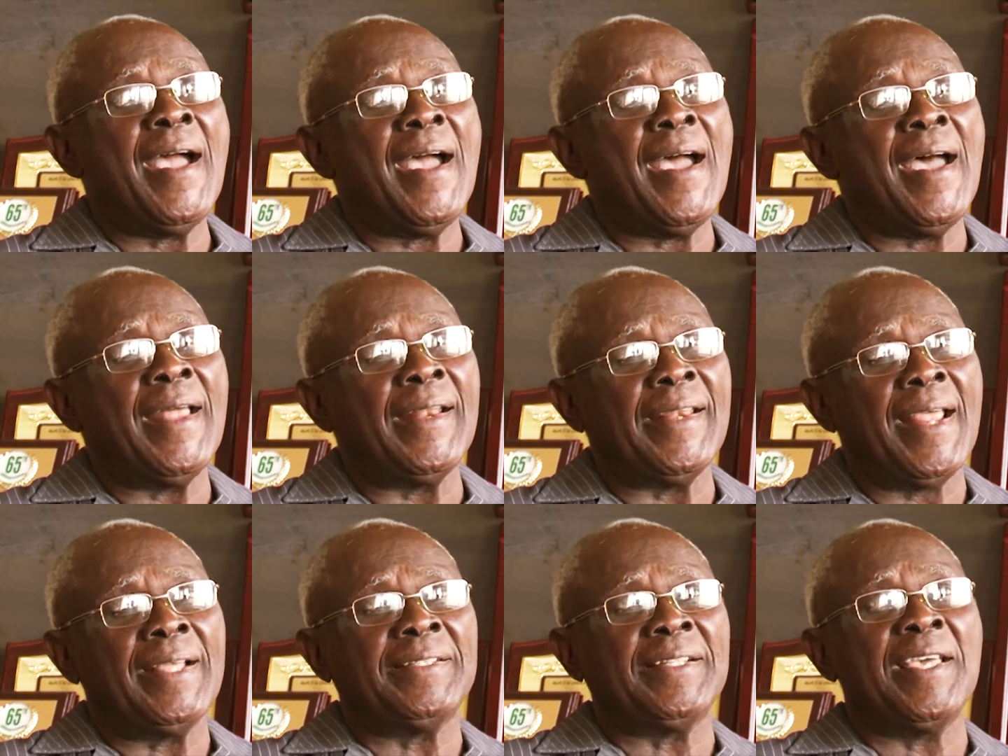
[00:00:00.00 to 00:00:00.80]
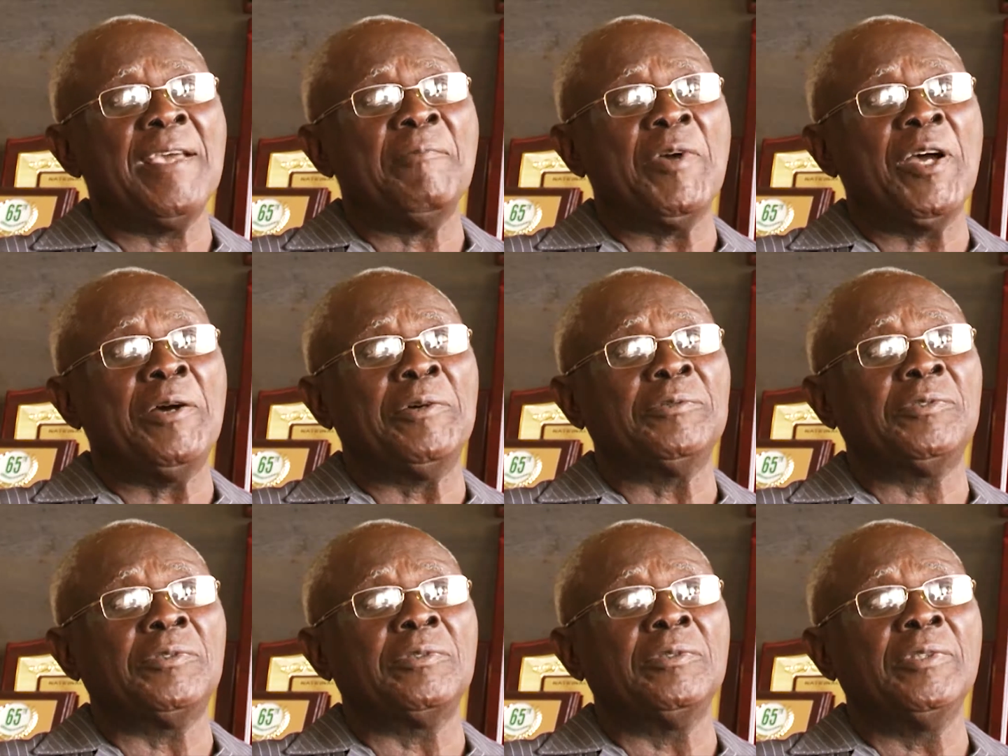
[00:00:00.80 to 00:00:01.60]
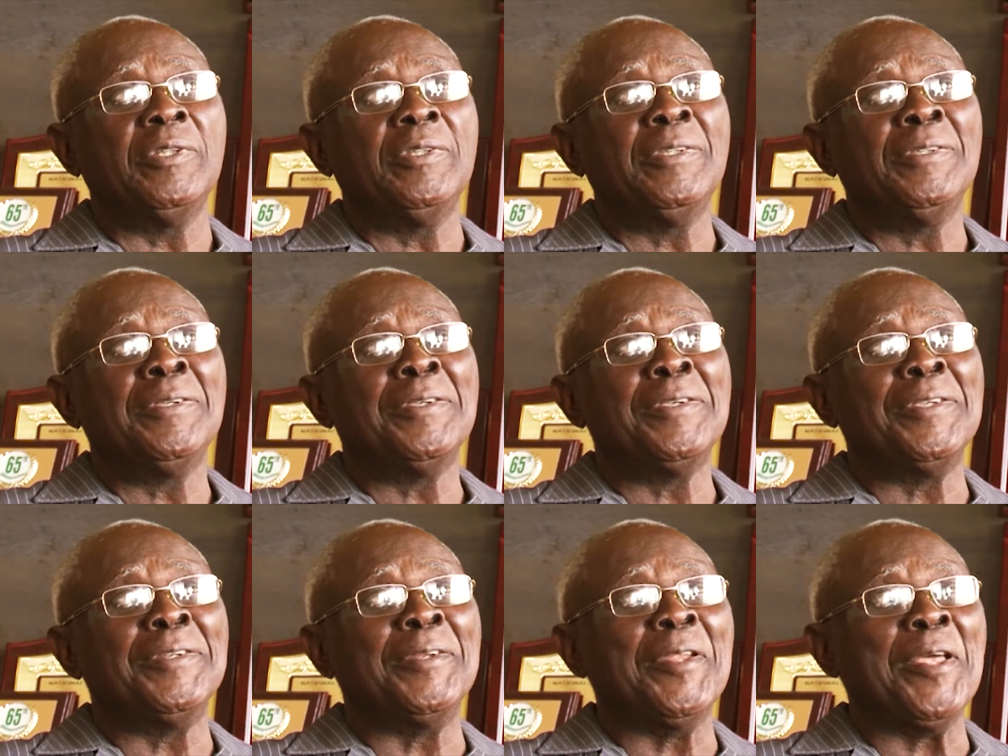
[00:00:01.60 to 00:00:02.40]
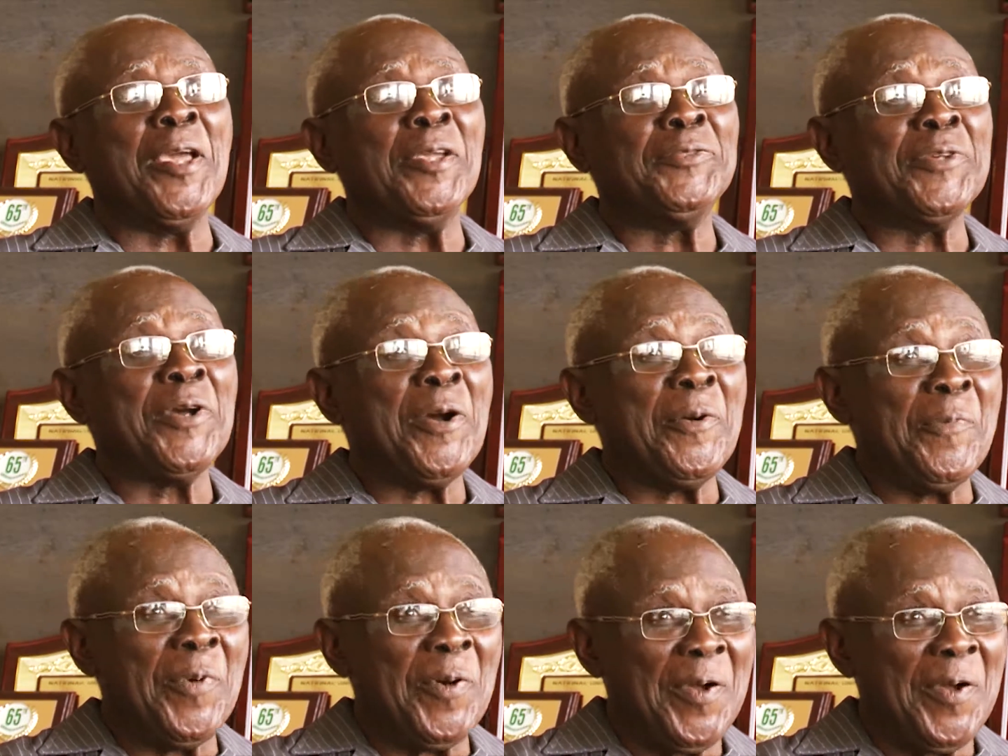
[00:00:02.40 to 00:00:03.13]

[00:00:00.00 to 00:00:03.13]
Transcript: And that came out in a job